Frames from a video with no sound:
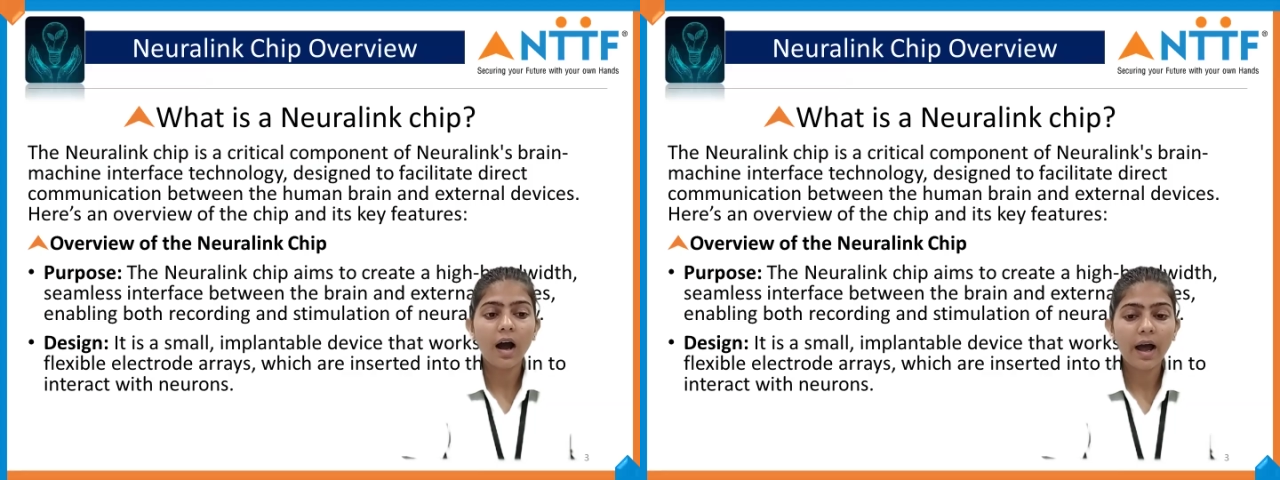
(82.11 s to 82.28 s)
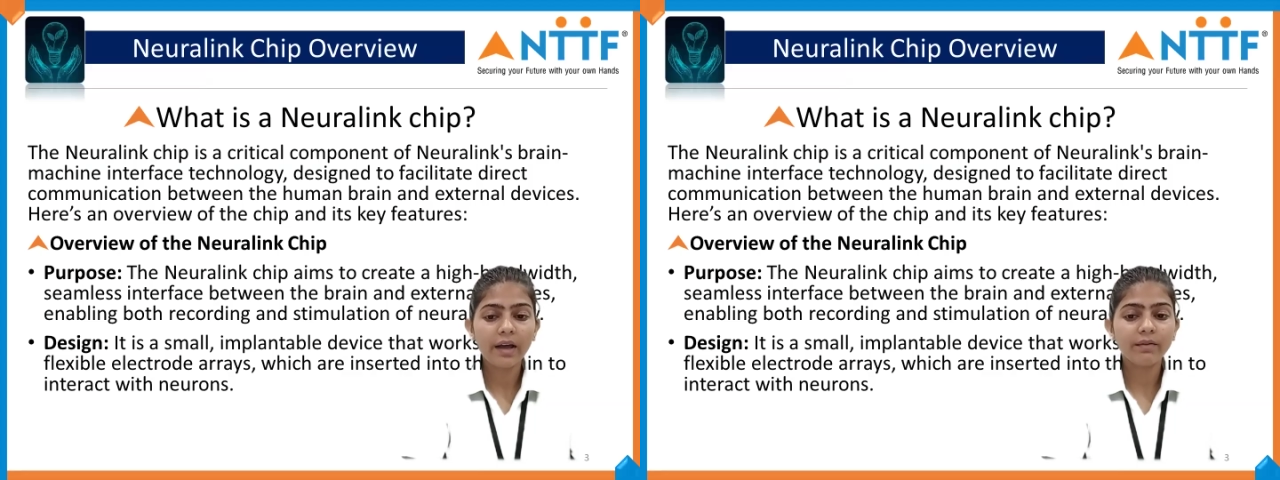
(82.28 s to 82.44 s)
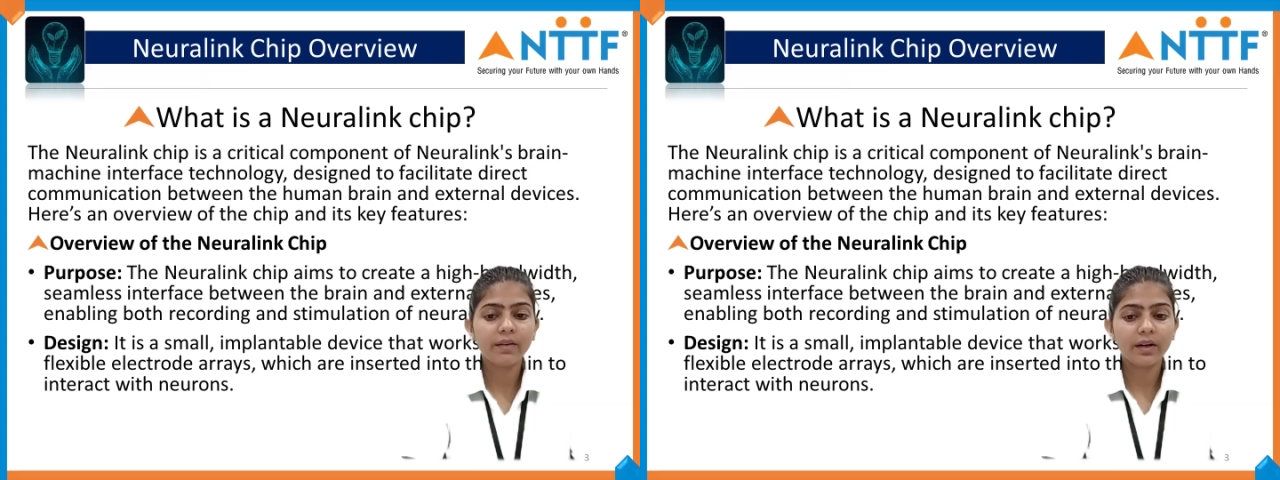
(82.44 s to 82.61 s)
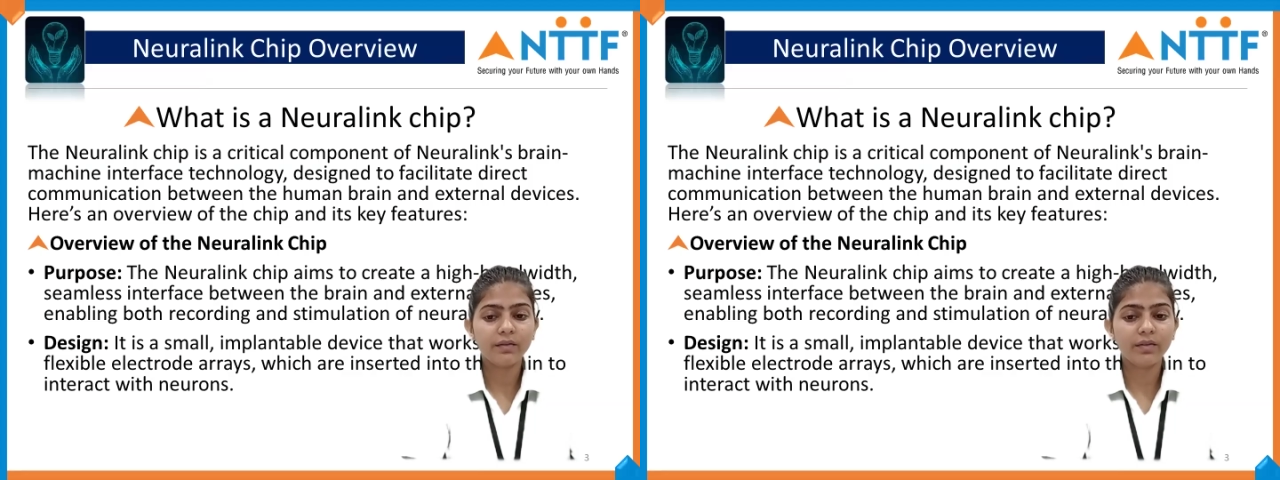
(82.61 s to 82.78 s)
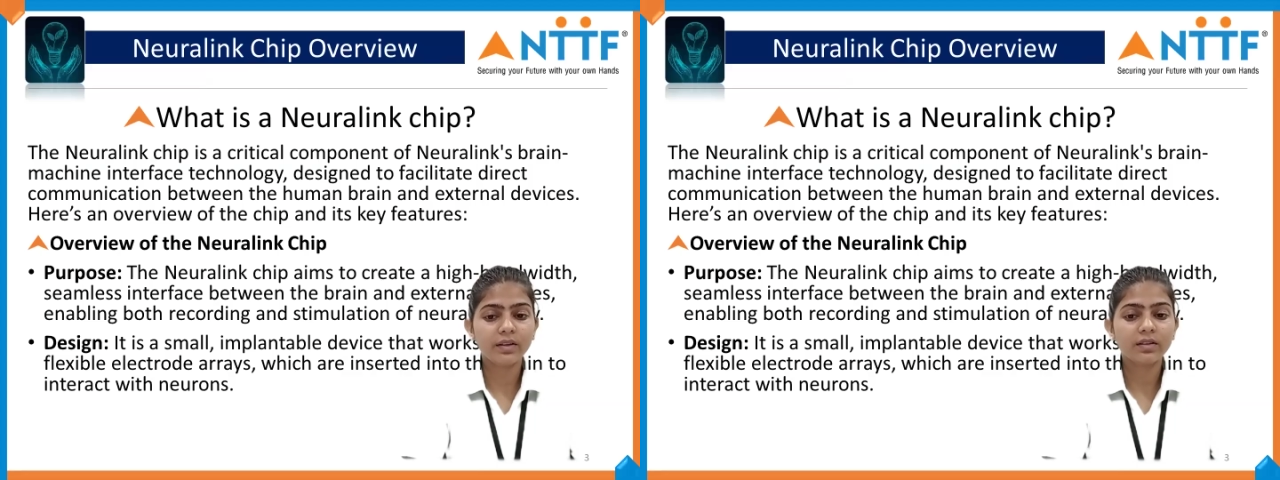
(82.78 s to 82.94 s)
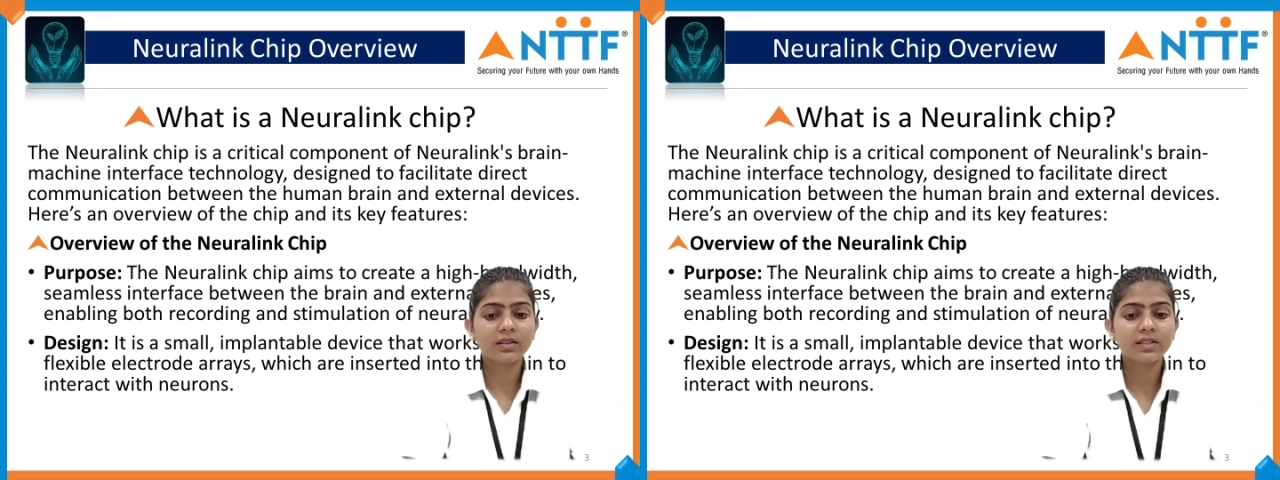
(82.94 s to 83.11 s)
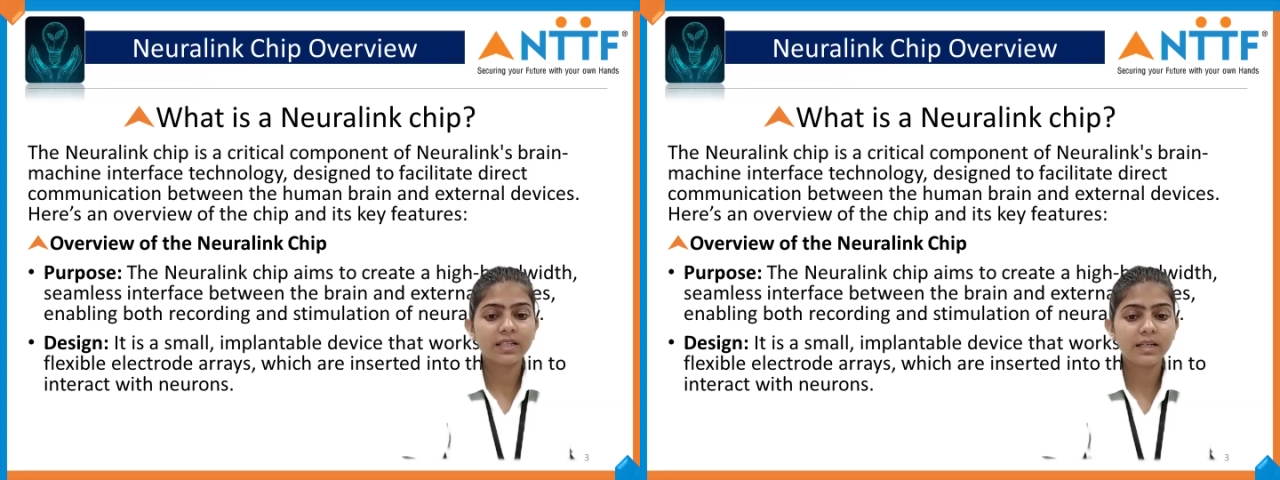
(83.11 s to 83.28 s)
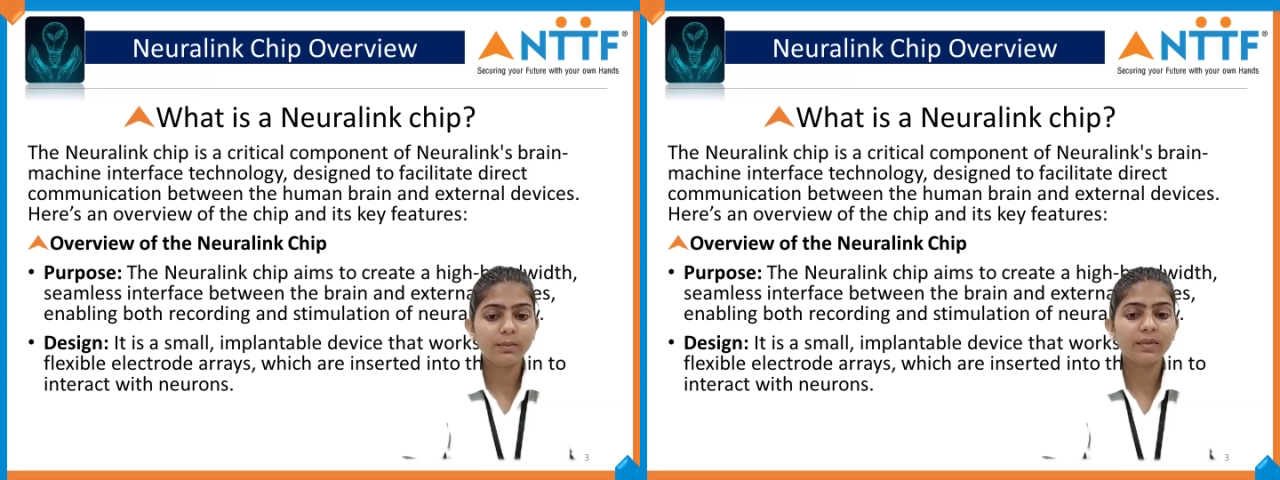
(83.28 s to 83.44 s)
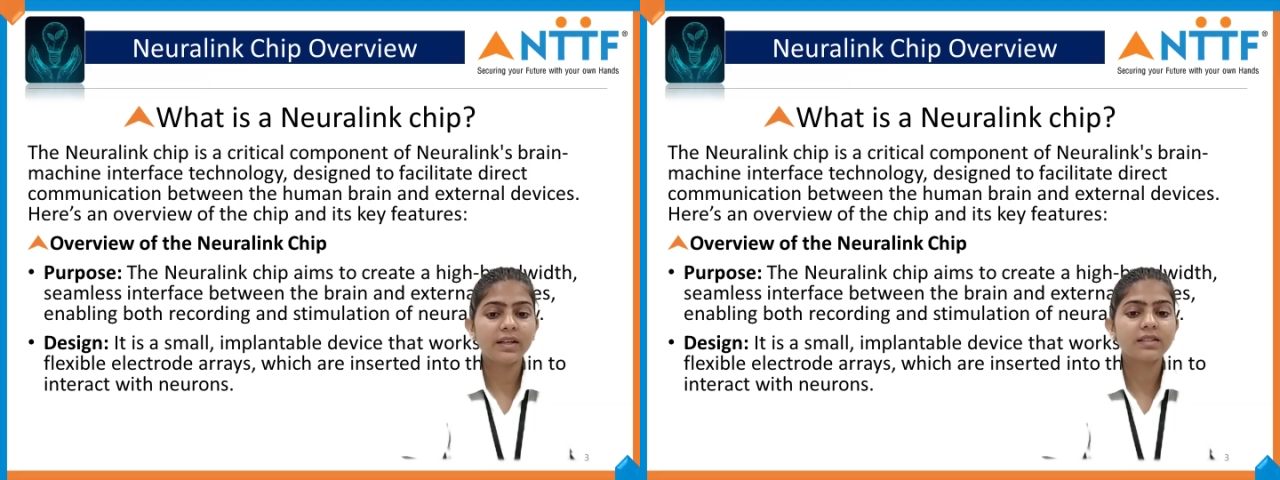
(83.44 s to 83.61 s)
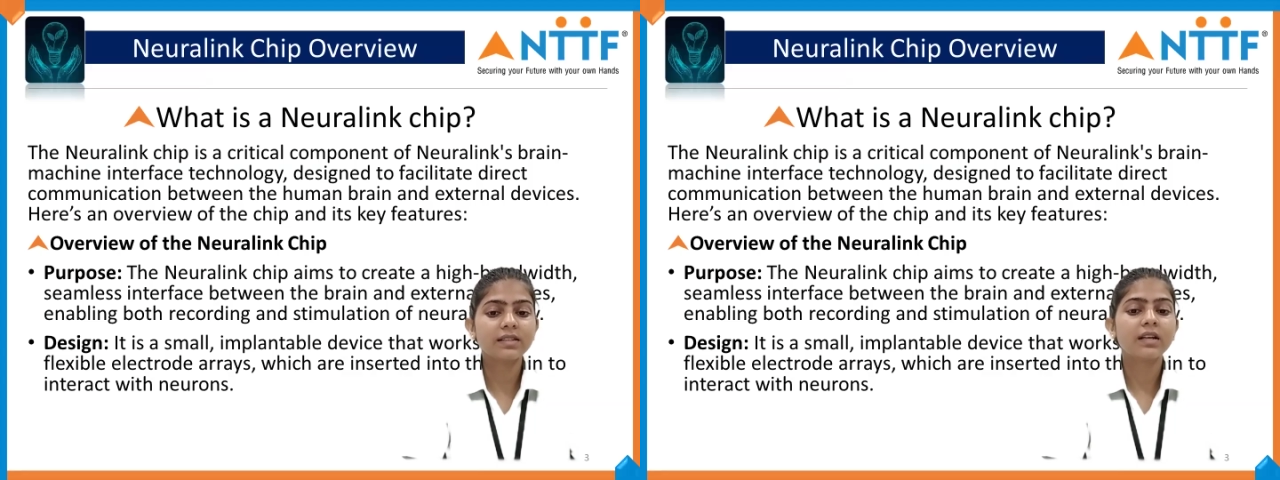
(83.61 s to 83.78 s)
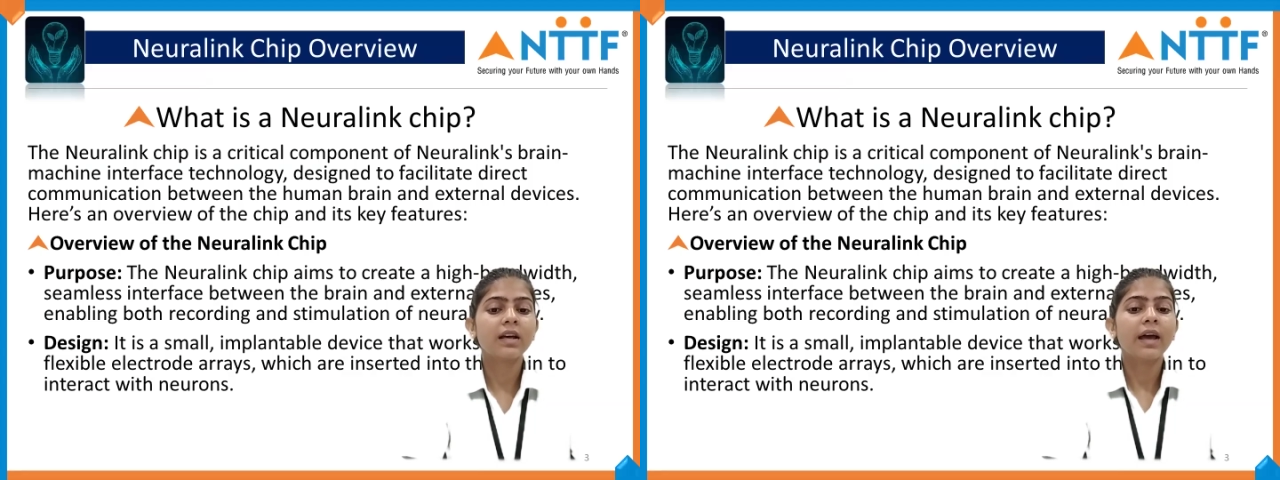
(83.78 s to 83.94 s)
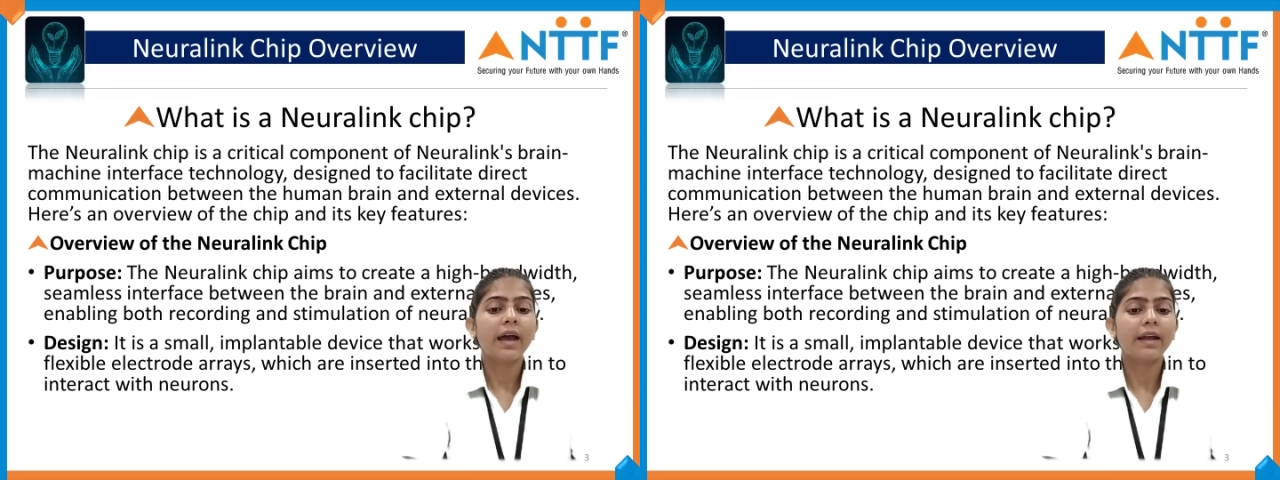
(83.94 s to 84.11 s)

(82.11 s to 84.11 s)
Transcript: high bandwidth, seamless